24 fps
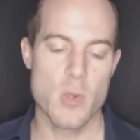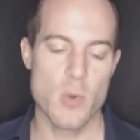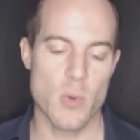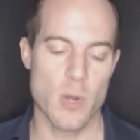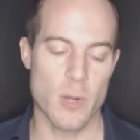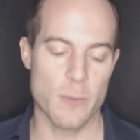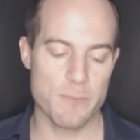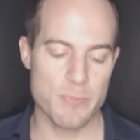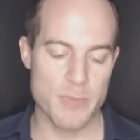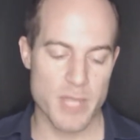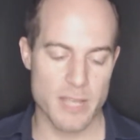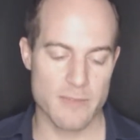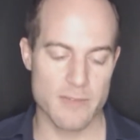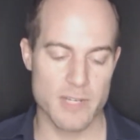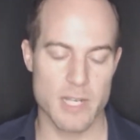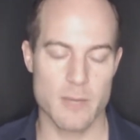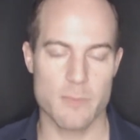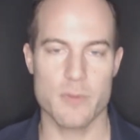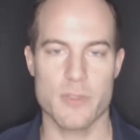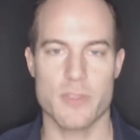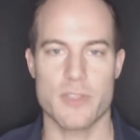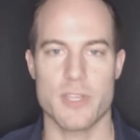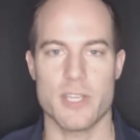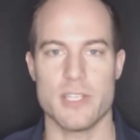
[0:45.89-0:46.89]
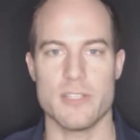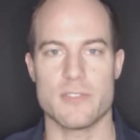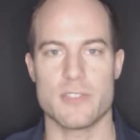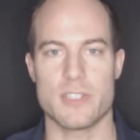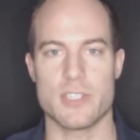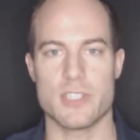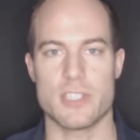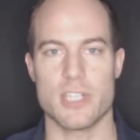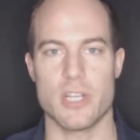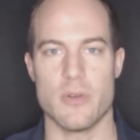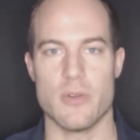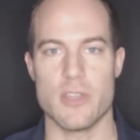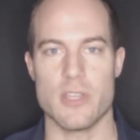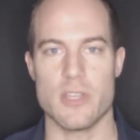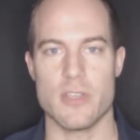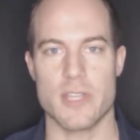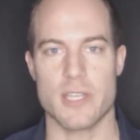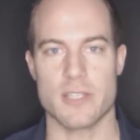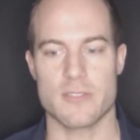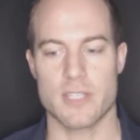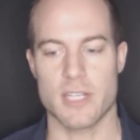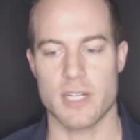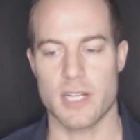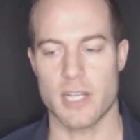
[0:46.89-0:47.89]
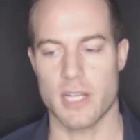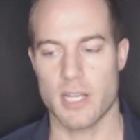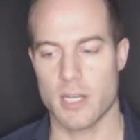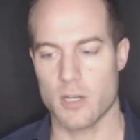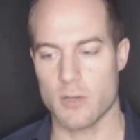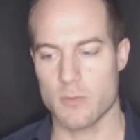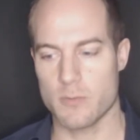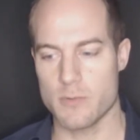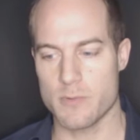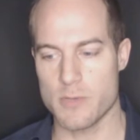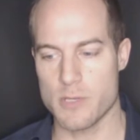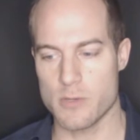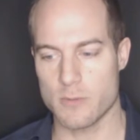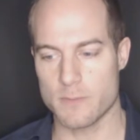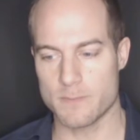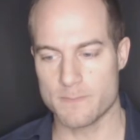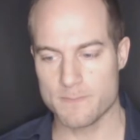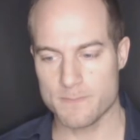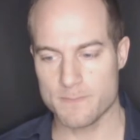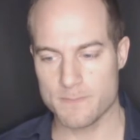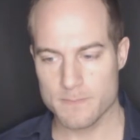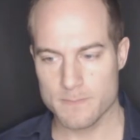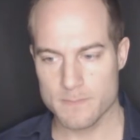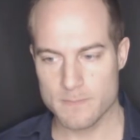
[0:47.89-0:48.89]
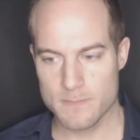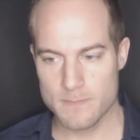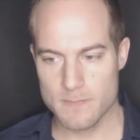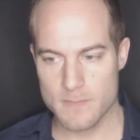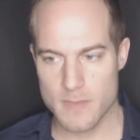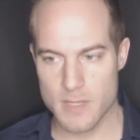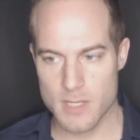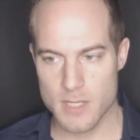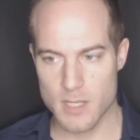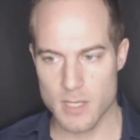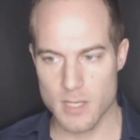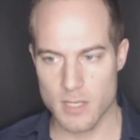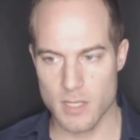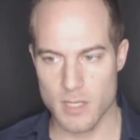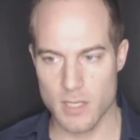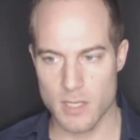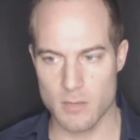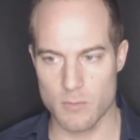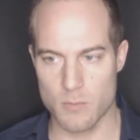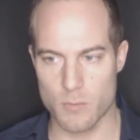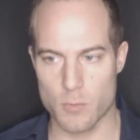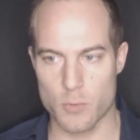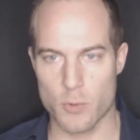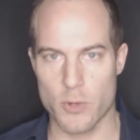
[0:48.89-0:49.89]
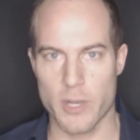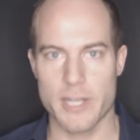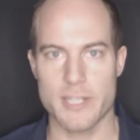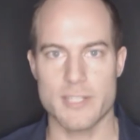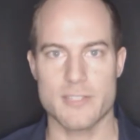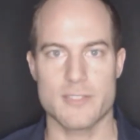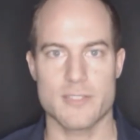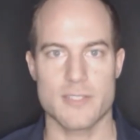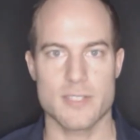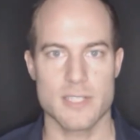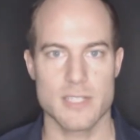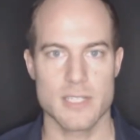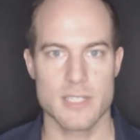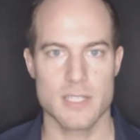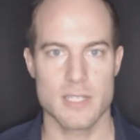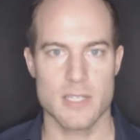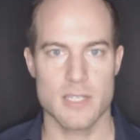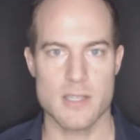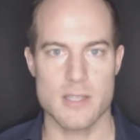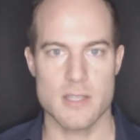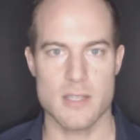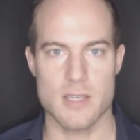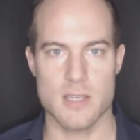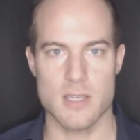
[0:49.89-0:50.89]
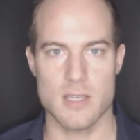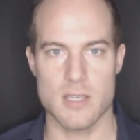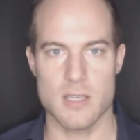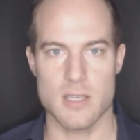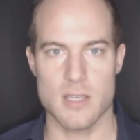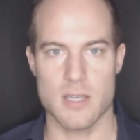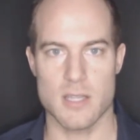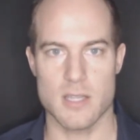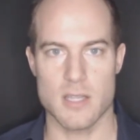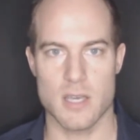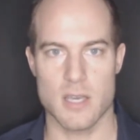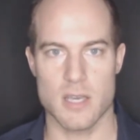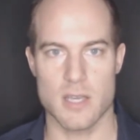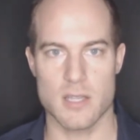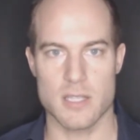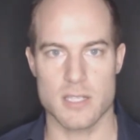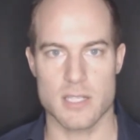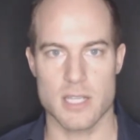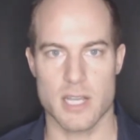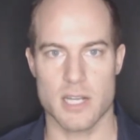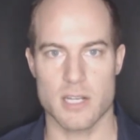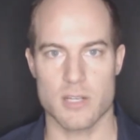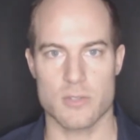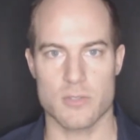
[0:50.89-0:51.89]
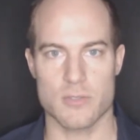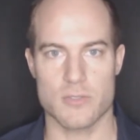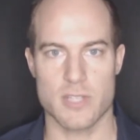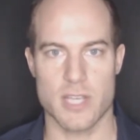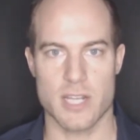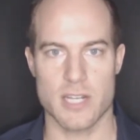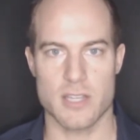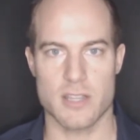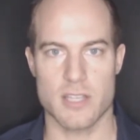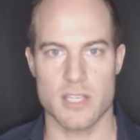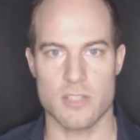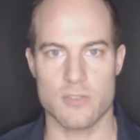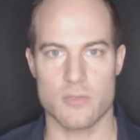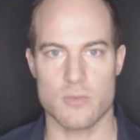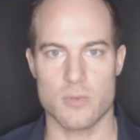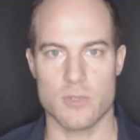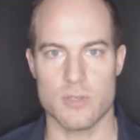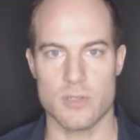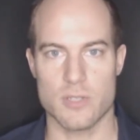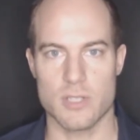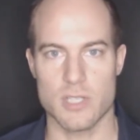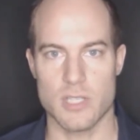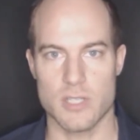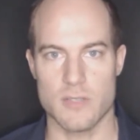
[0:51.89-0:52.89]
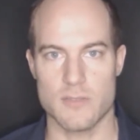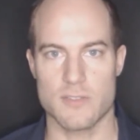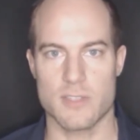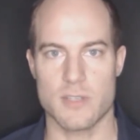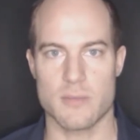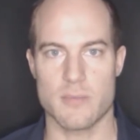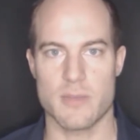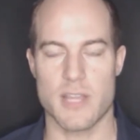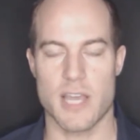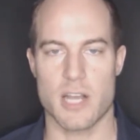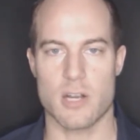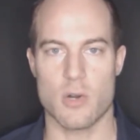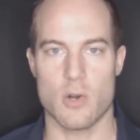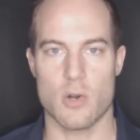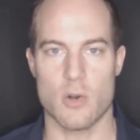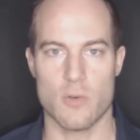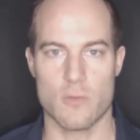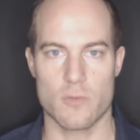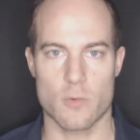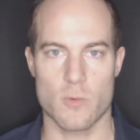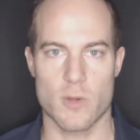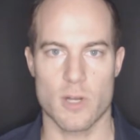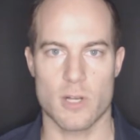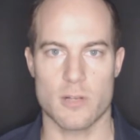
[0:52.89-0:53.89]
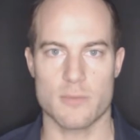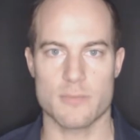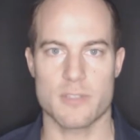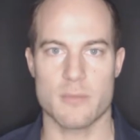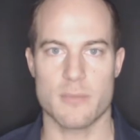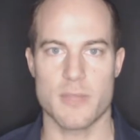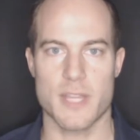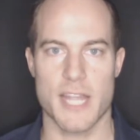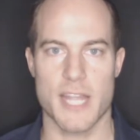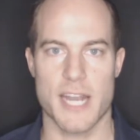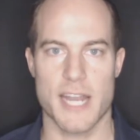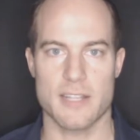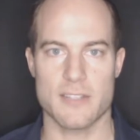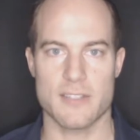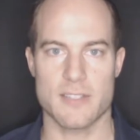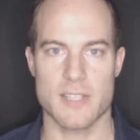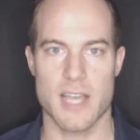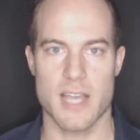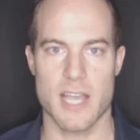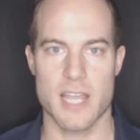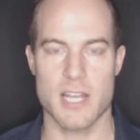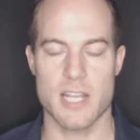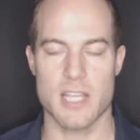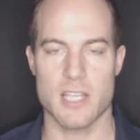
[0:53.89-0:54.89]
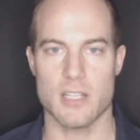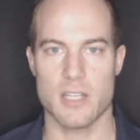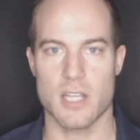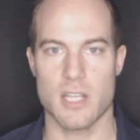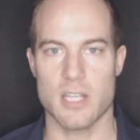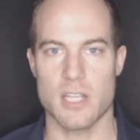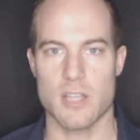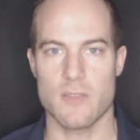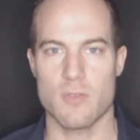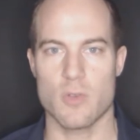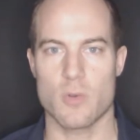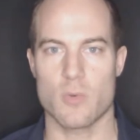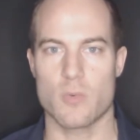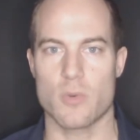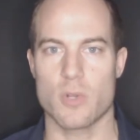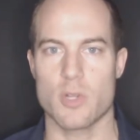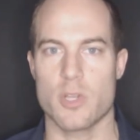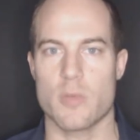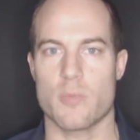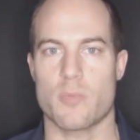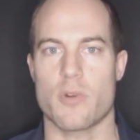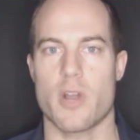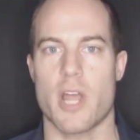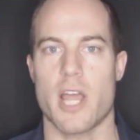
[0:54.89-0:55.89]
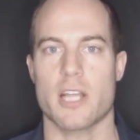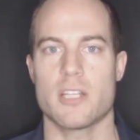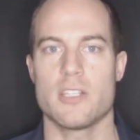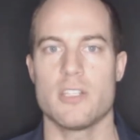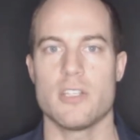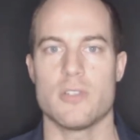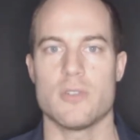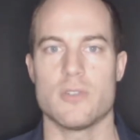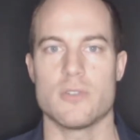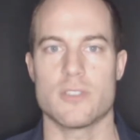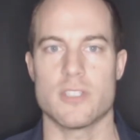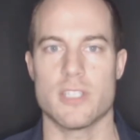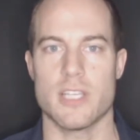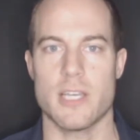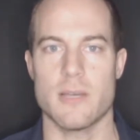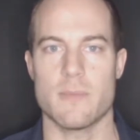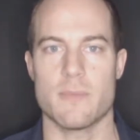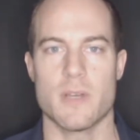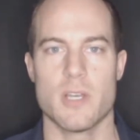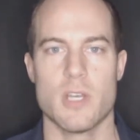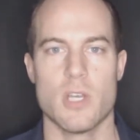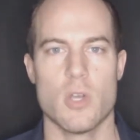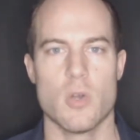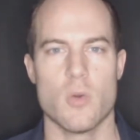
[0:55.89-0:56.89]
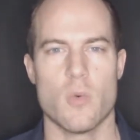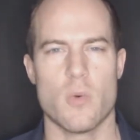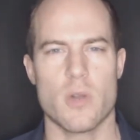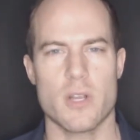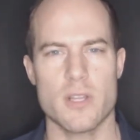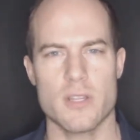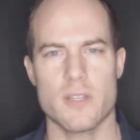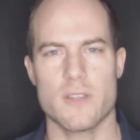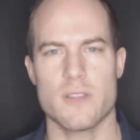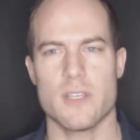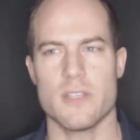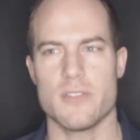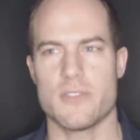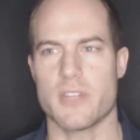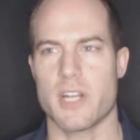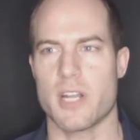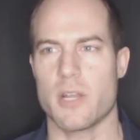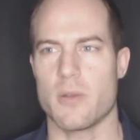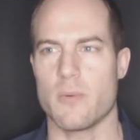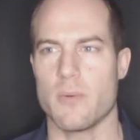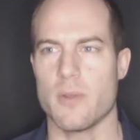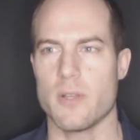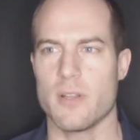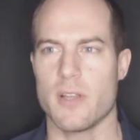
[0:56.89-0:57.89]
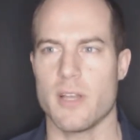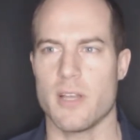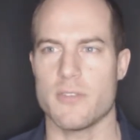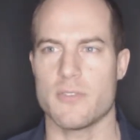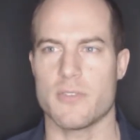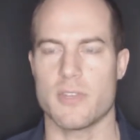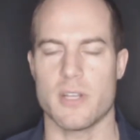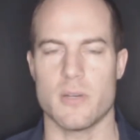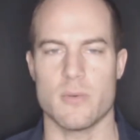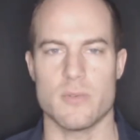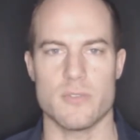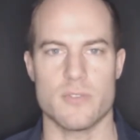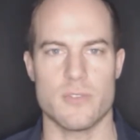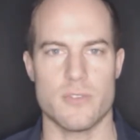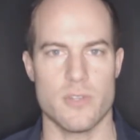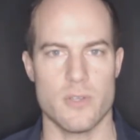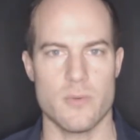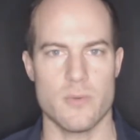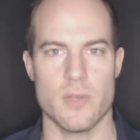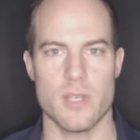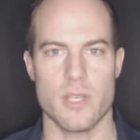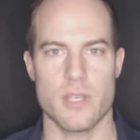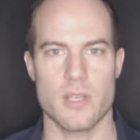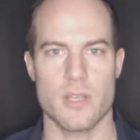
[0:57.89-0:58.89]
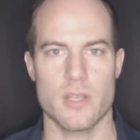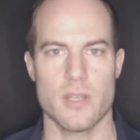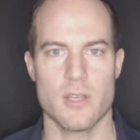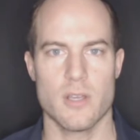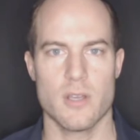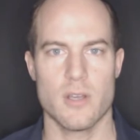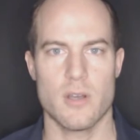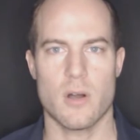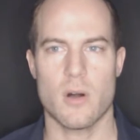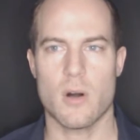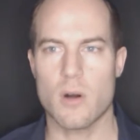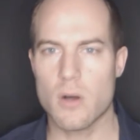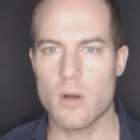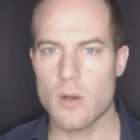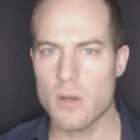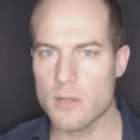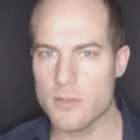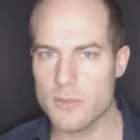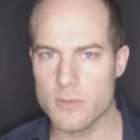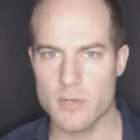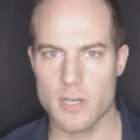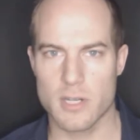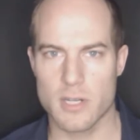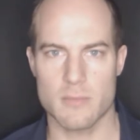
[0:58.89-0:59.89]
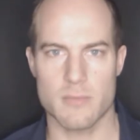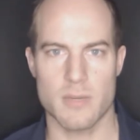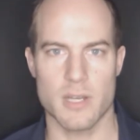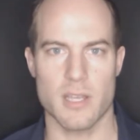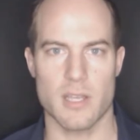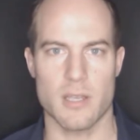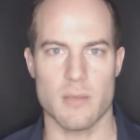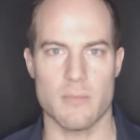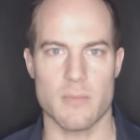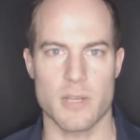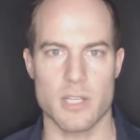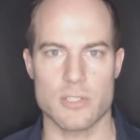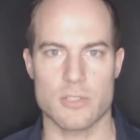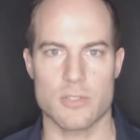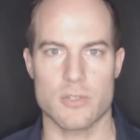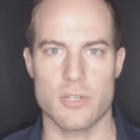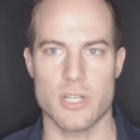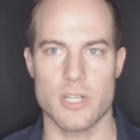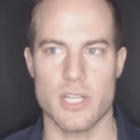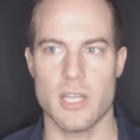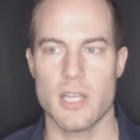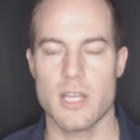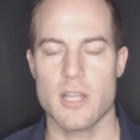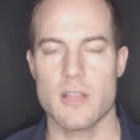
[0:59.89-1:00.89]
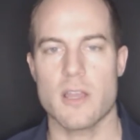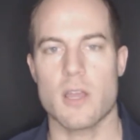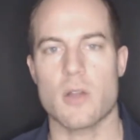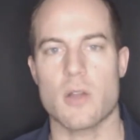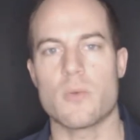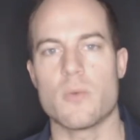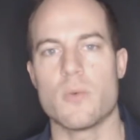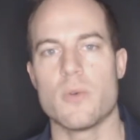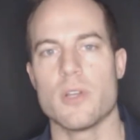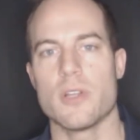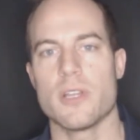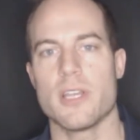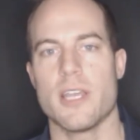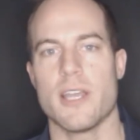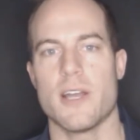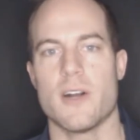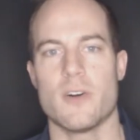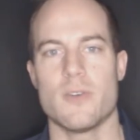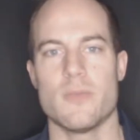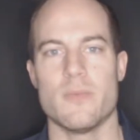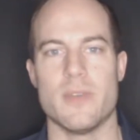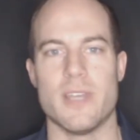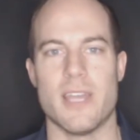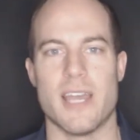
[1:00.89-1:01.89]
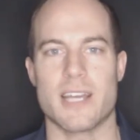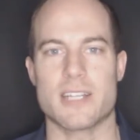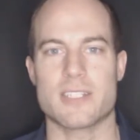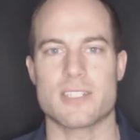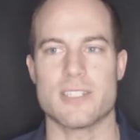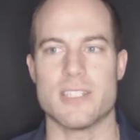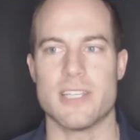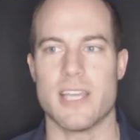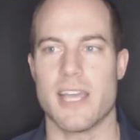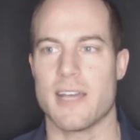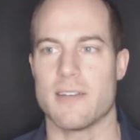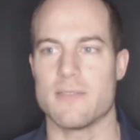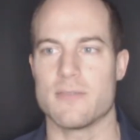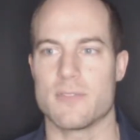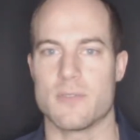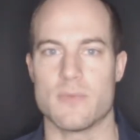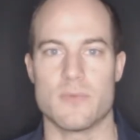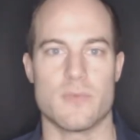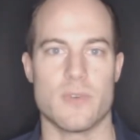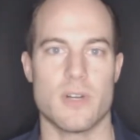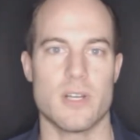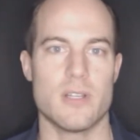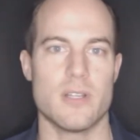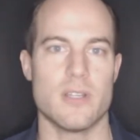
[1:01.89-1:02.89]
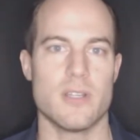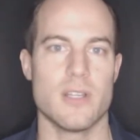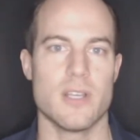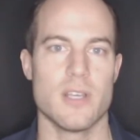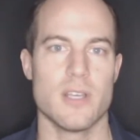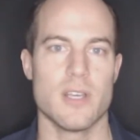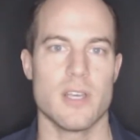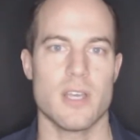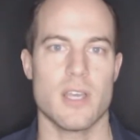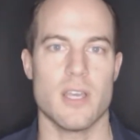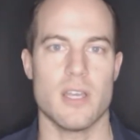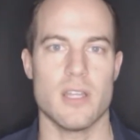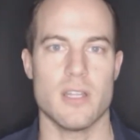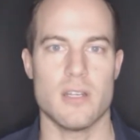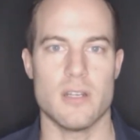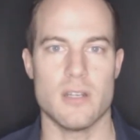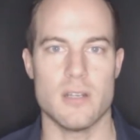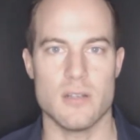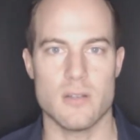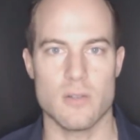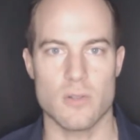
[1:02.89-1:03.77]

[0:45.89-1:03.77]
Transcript: Well, I have a couple things to share with you that's going to help you embrace the technical side of things, relieve some of that overwhelm, some of that anxiety, and give you a really practical tip. One of the things that I realized that I was doing all throughout my journey that really helped me actually have some fun and